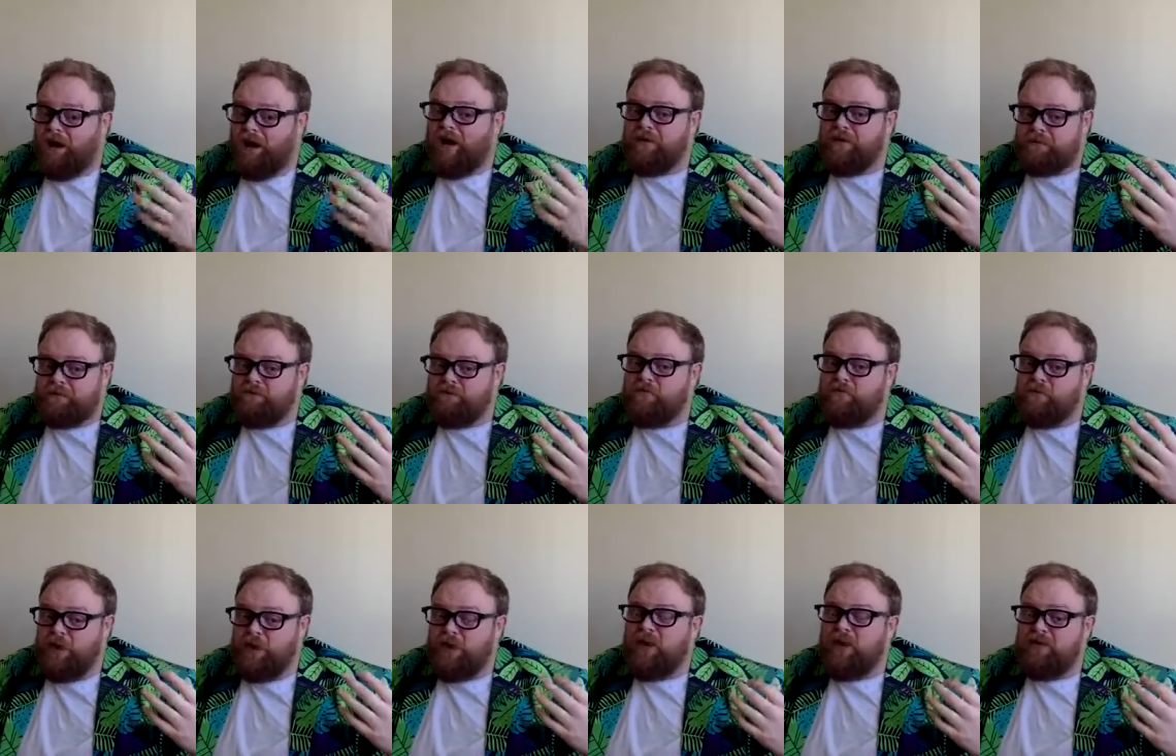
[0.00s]
I,
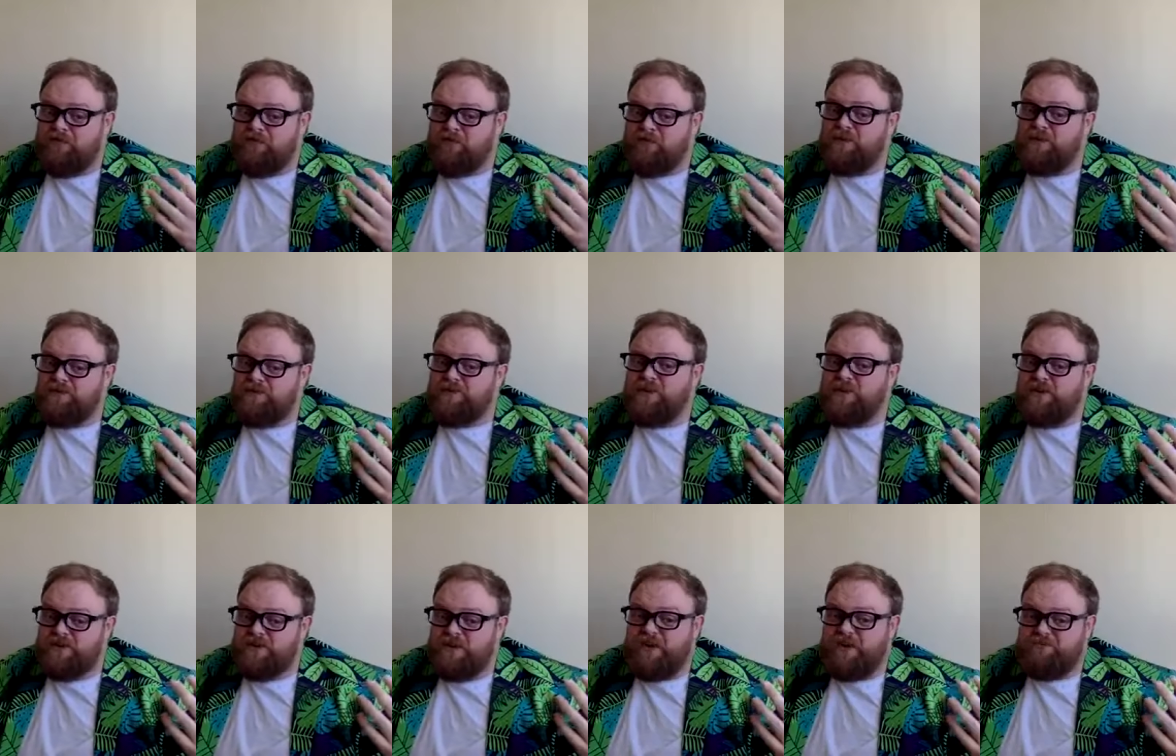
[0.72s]
when I
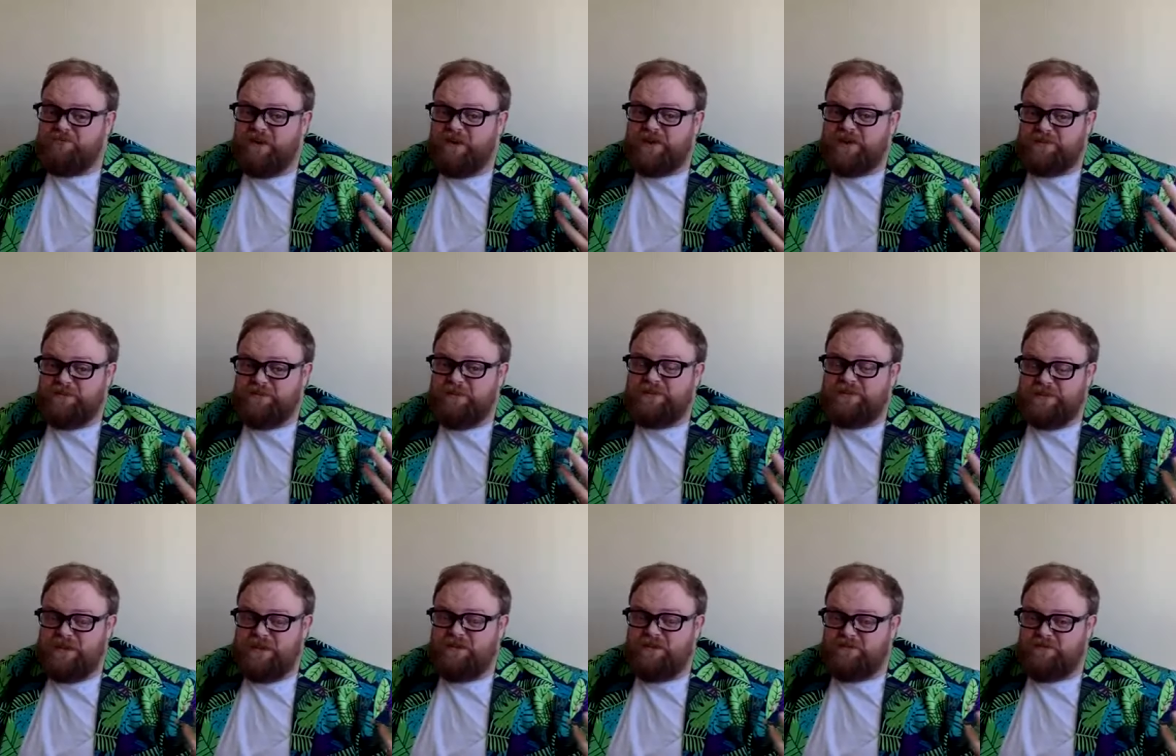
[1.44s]
first heard that fact
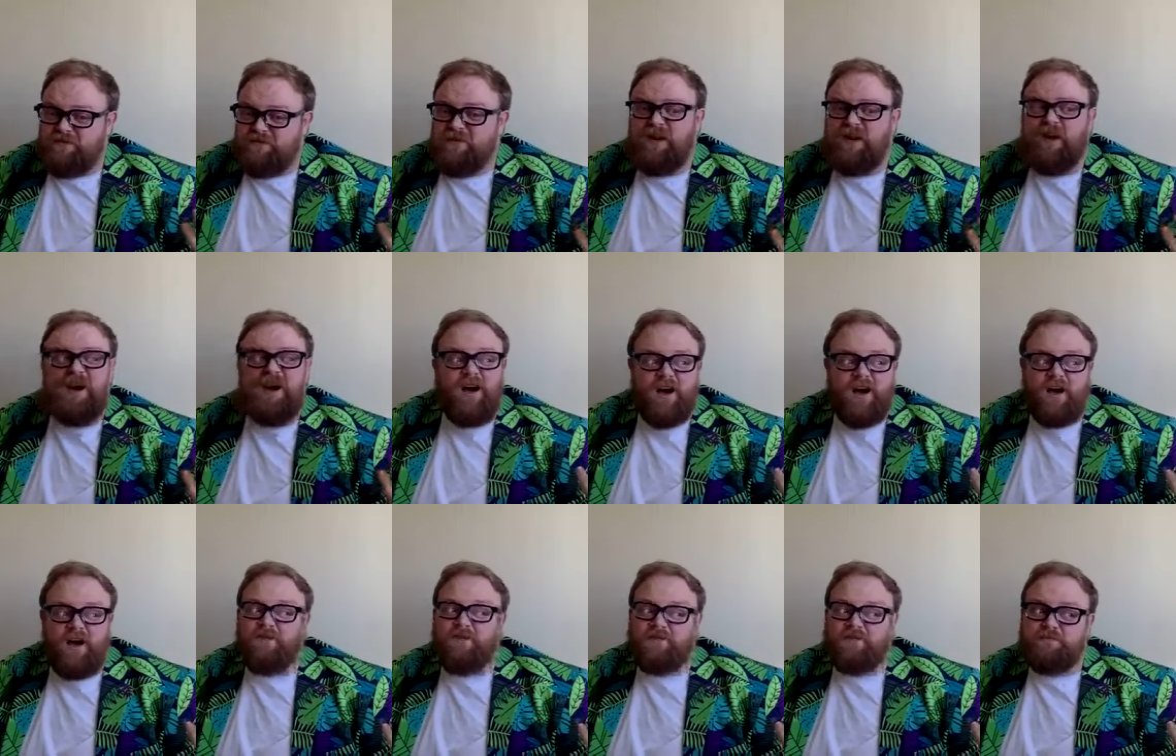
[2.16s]
myself,
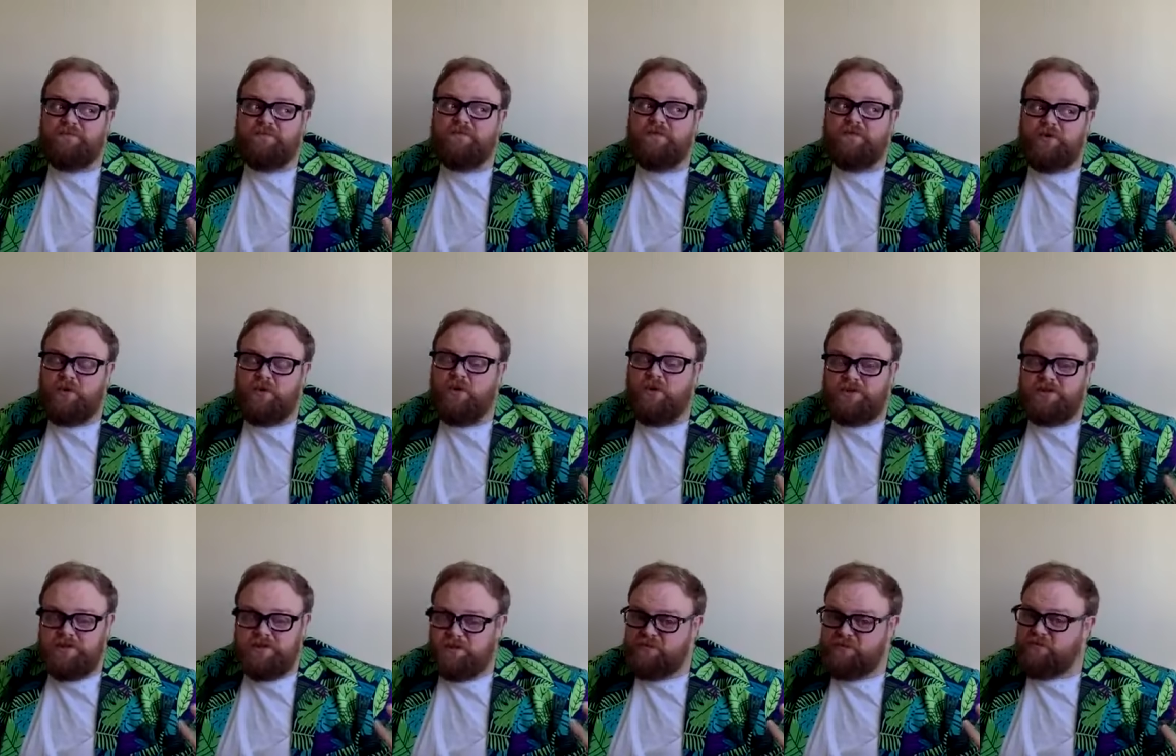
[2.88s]
I was
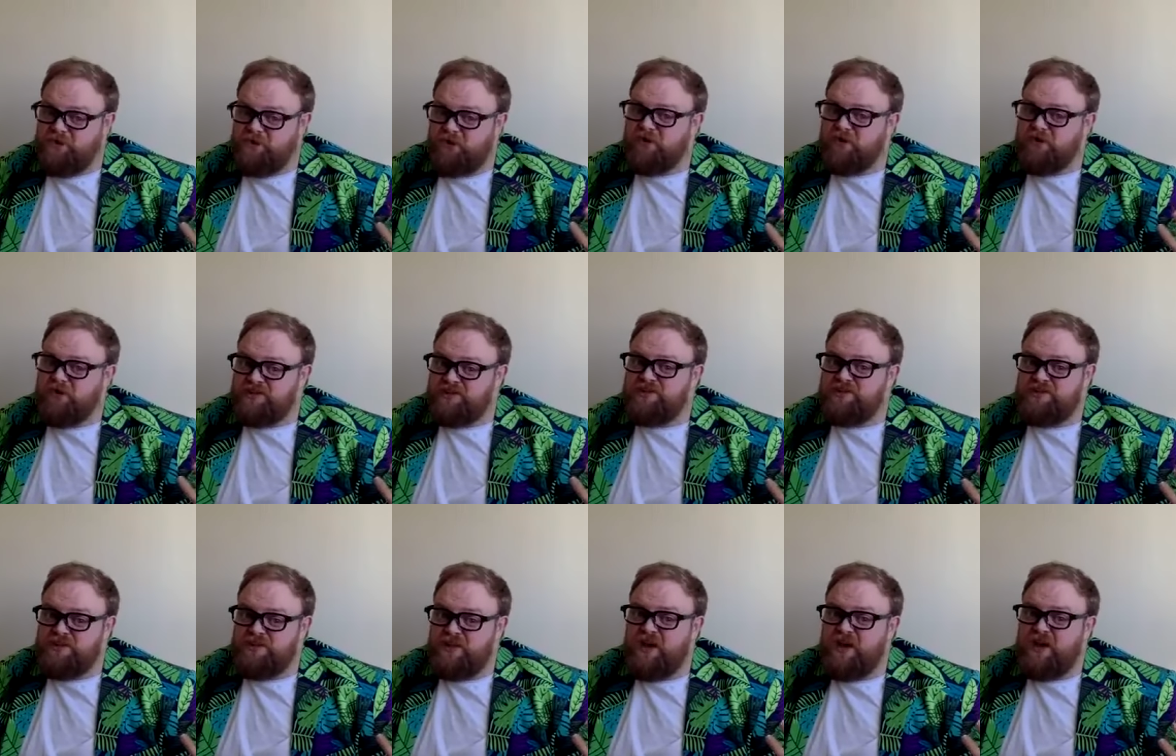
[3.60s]
quite
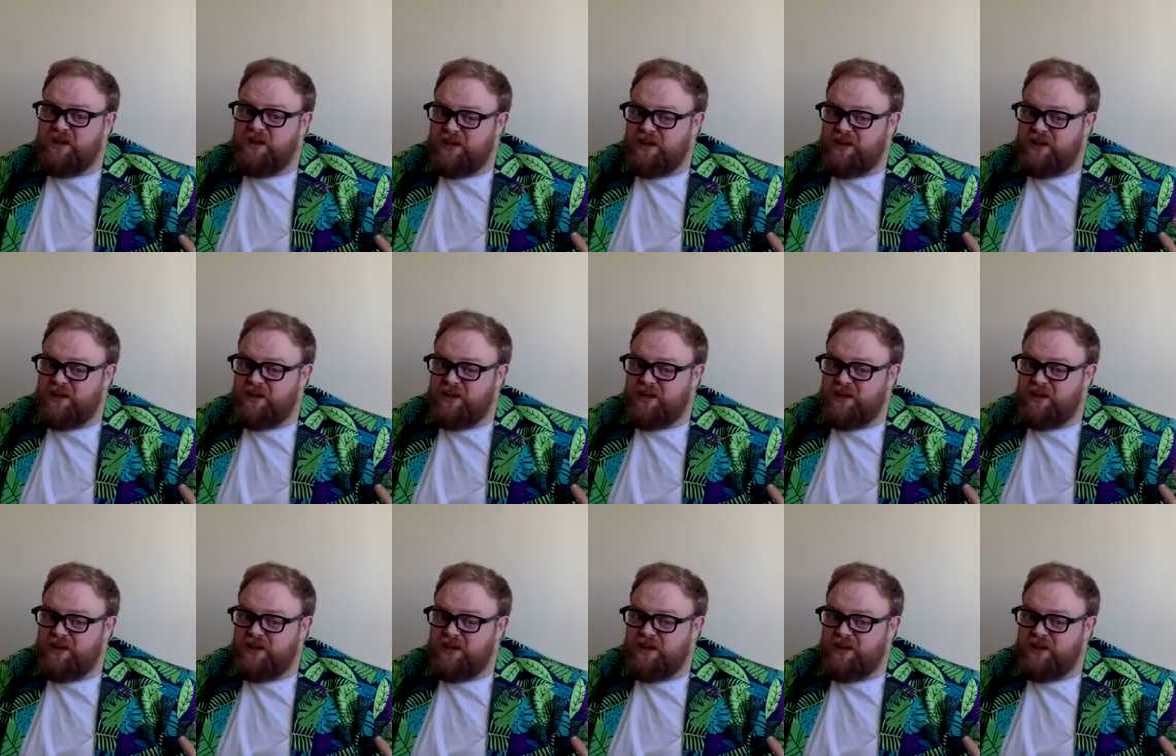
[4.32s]
surprised.